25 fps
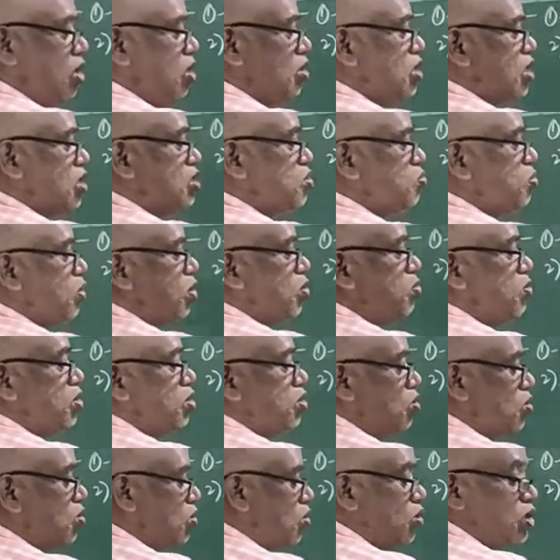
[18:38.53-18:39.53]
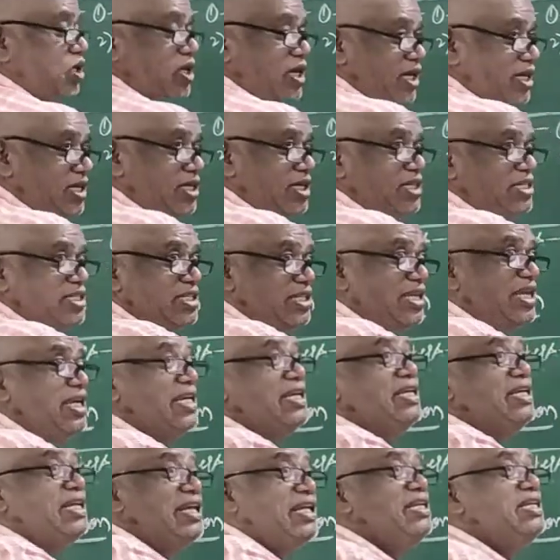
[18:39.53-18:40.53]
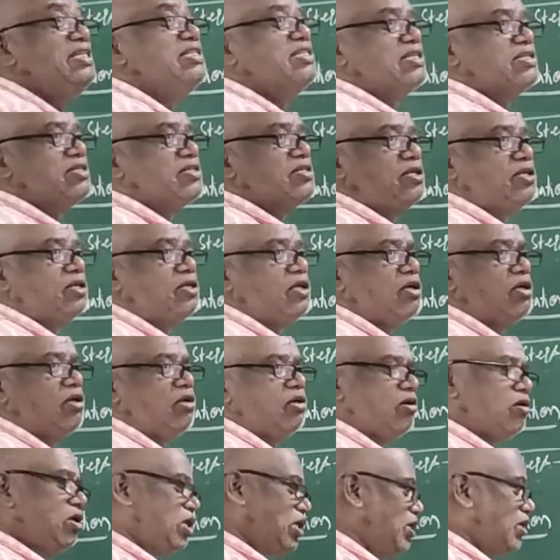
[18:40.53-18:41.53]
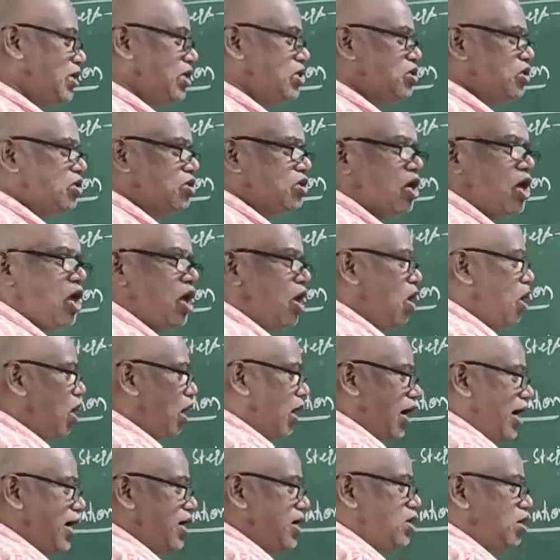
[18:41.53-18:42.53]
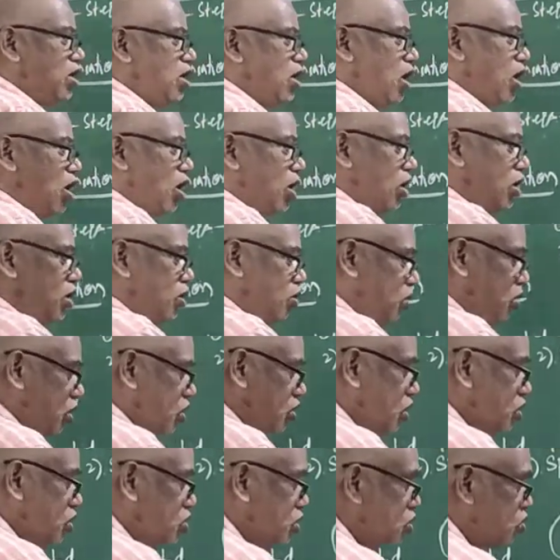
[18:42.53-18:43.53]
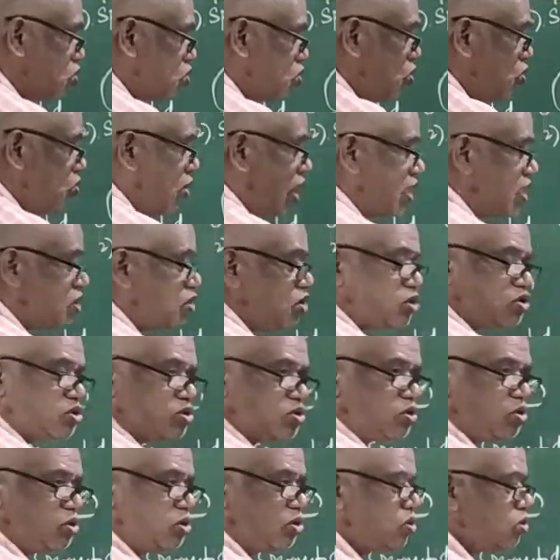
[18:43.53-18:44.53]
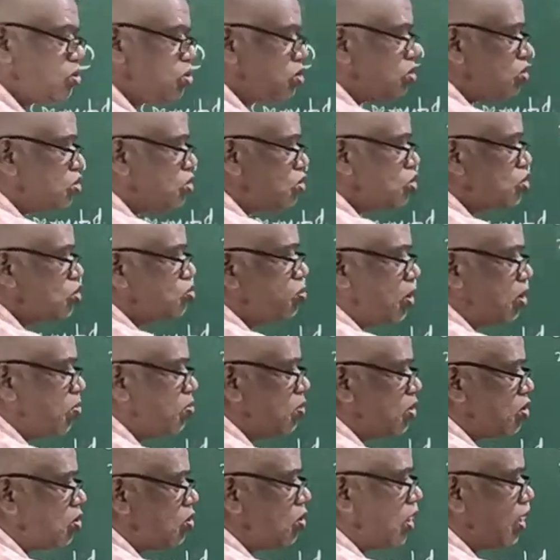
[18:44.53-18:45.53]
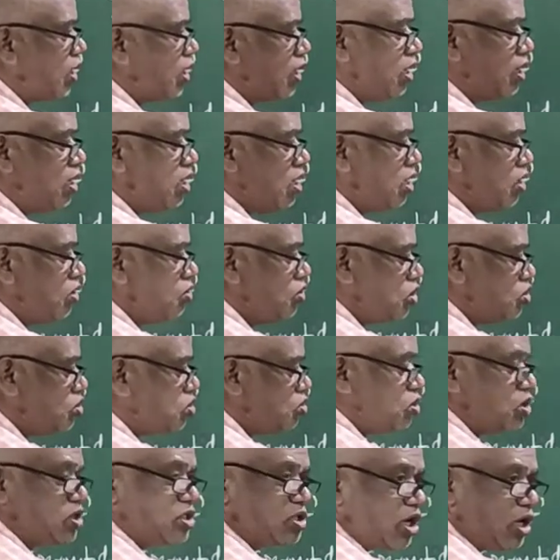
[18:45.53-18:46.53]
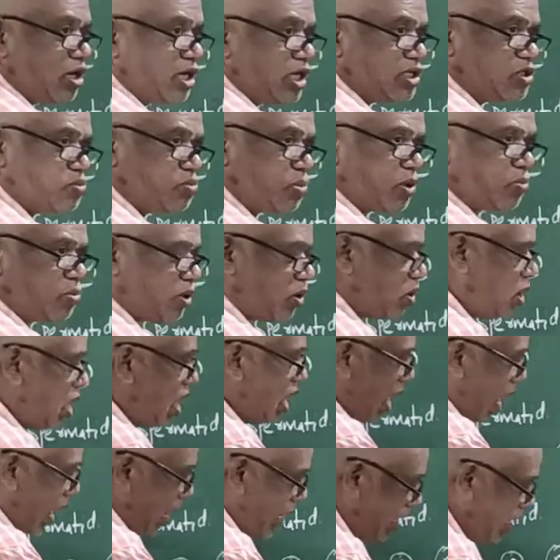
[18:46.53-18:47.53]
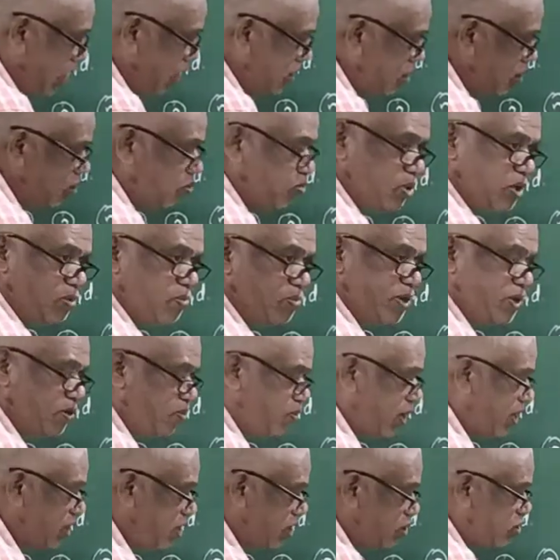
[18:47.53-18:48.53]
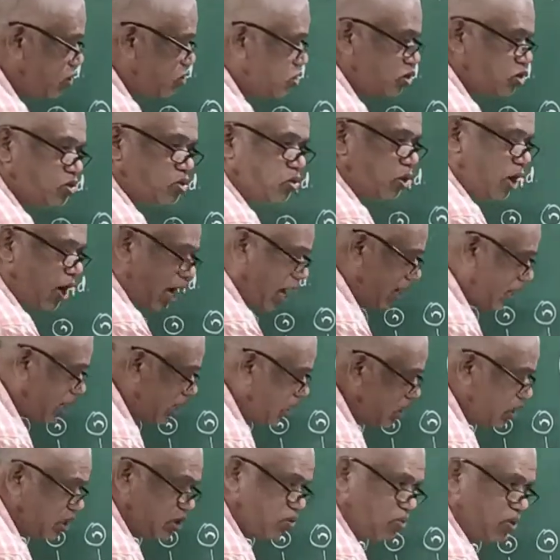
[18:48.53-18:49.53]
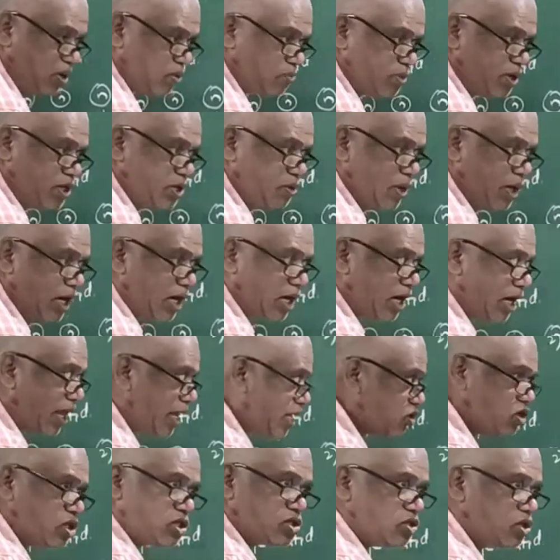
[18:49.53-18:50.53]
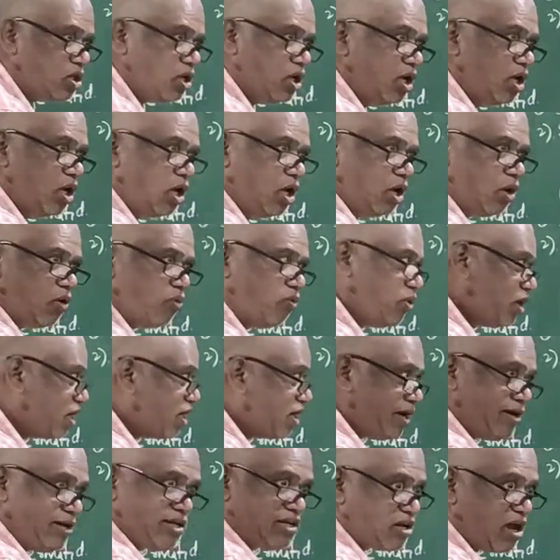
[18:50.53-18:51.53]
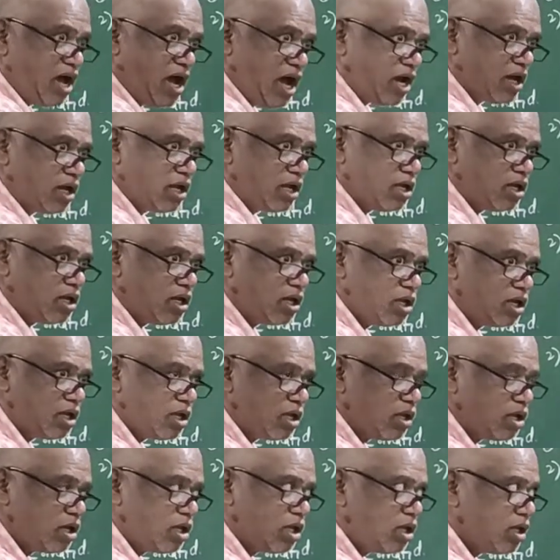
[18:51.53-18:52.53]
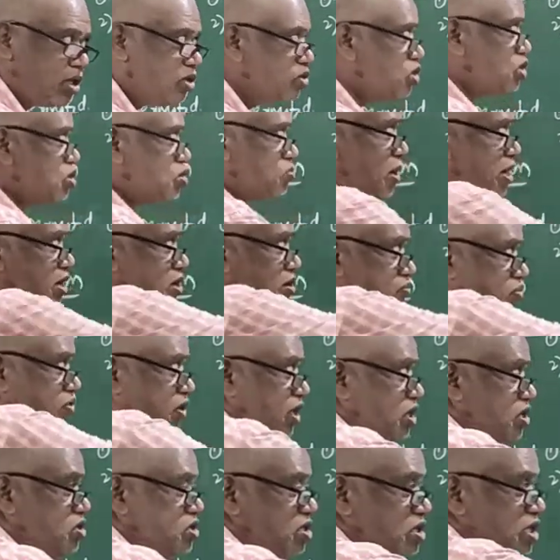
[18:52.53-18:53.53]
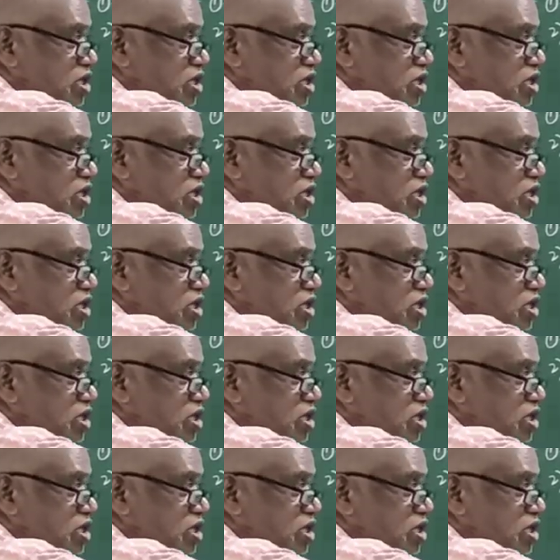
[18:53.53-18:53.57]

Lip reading: the spermatogonia is increasing. Right? This is 2. What is this 2? Spermatogonia. This 2 is called as sperm. Again it will be divided into 2. Again it will be divided. Like this, we can draw this multiplication